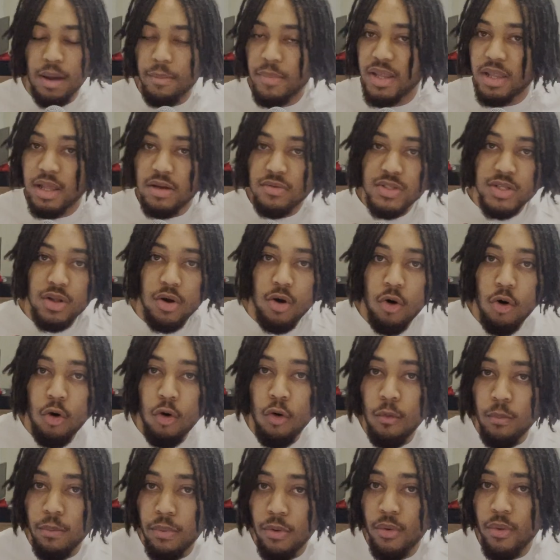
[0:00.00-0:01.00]
mean, that was the
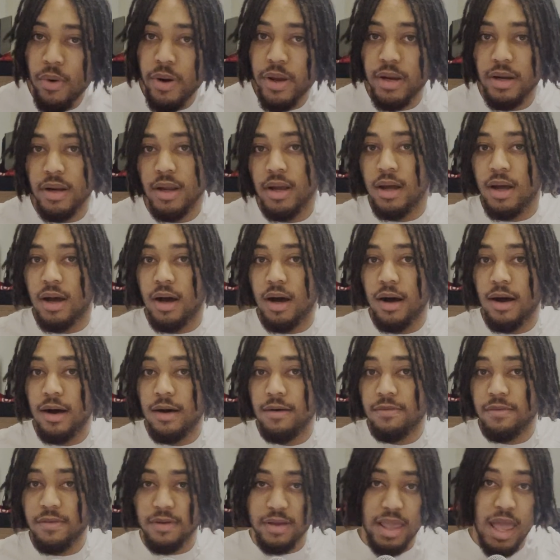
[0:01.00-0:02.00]
whole point of
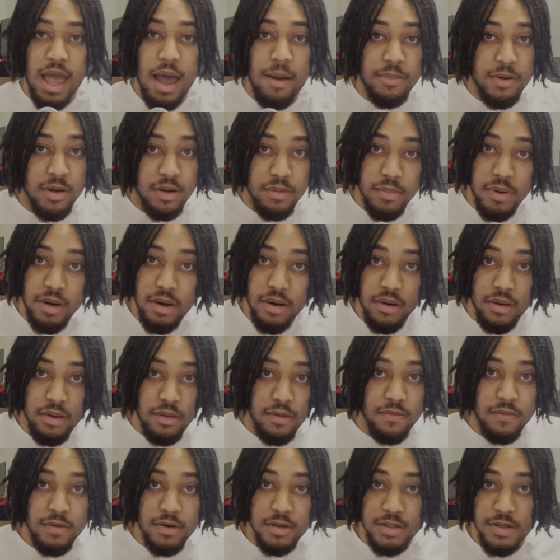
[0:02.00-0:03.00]
Captain America,
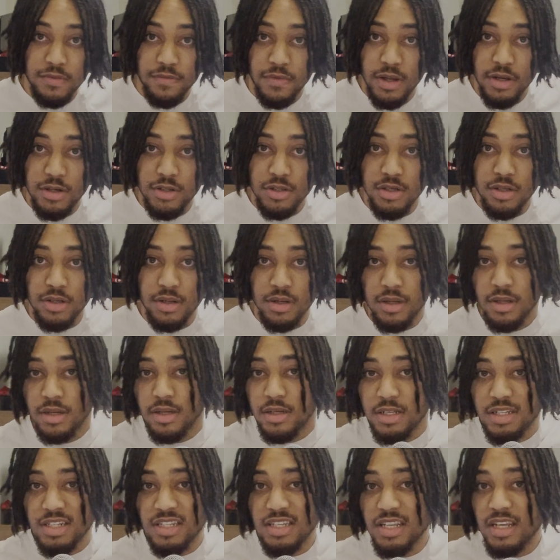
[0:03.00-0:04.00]
the First Avenger.
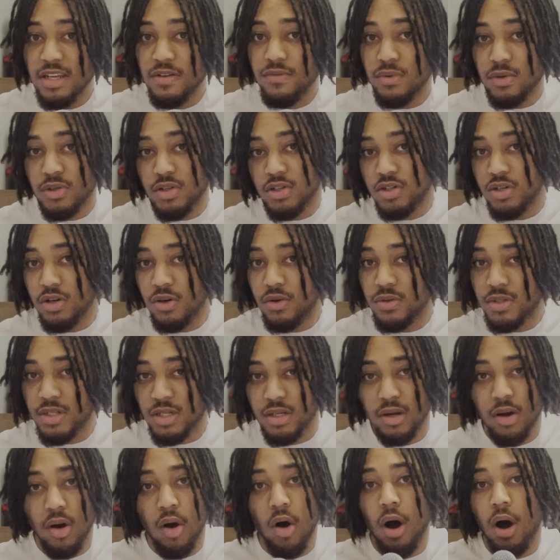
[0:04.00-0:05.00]
Steve was
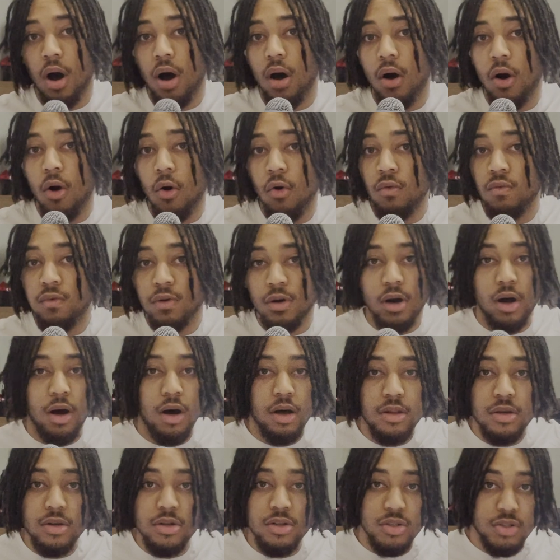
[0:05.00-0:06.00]
chosen over
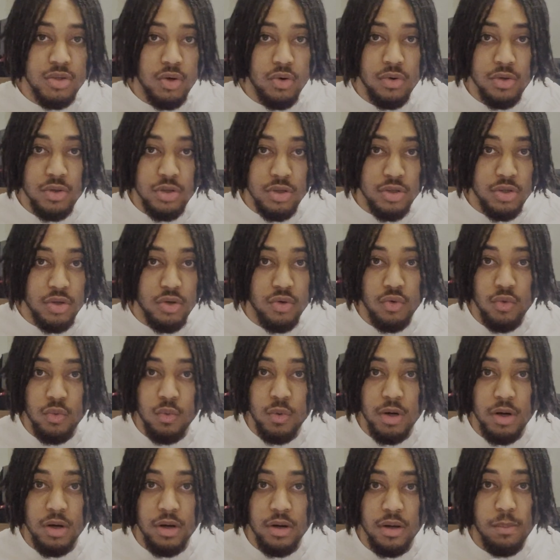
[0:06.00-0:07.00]
other soldiers who
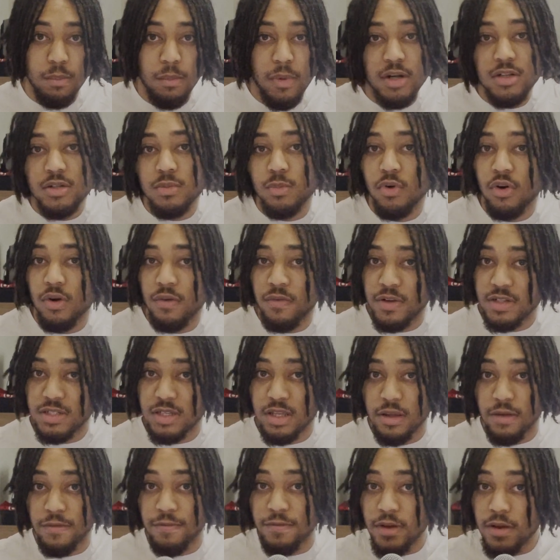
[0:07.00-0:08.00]
were much more
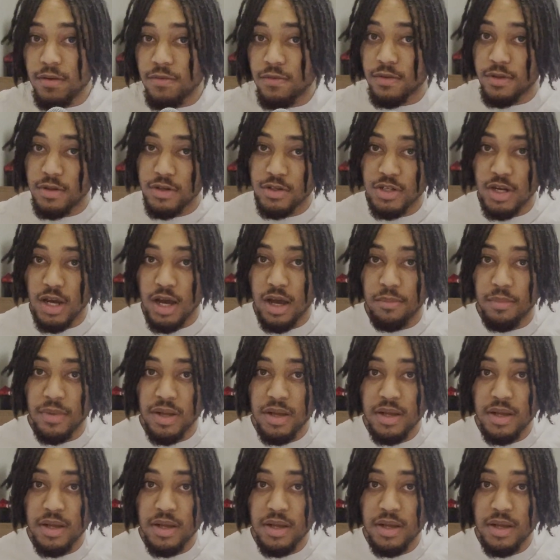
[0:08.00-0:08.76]
physically fit for the job,